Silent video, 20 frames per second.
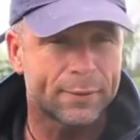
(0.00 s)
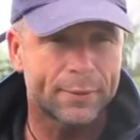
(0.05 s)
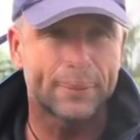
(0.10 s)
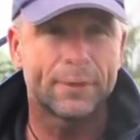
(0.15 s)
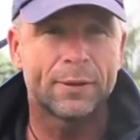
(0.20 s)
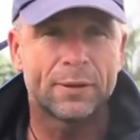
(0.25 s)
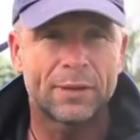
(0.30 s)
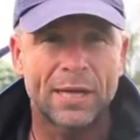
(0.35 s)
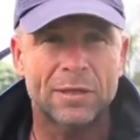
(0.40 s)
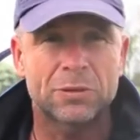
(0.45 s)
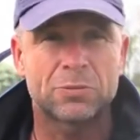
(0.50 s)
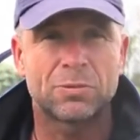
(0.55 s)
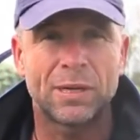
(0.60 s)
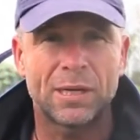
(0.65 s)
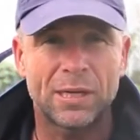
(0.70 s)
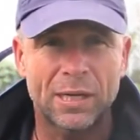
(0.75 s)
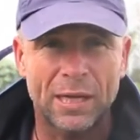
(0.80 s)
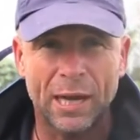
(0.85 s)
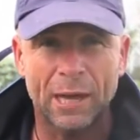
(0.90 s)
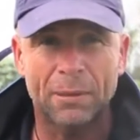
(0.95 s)
that's when
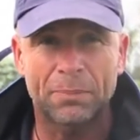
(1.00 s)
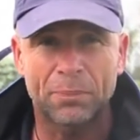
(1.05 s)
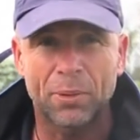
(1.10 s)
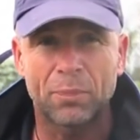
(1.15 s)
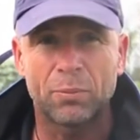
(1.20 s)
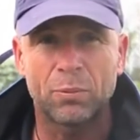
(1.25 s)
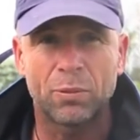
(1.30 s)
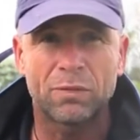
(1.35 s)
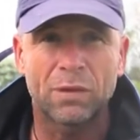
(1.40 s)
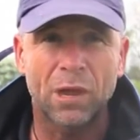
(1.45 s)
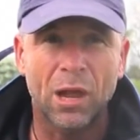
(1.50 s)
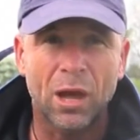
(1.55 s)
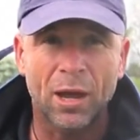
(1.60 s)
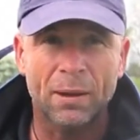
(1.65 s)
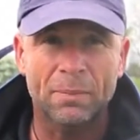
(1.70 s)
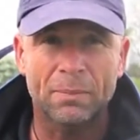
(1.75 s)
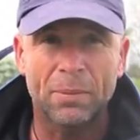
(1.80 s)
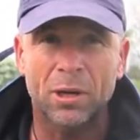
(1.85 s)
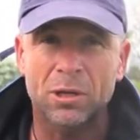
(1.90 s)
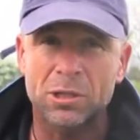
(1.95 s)
you get a problem with
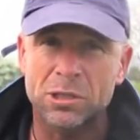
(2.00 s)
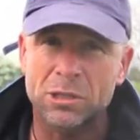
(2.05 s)
line bites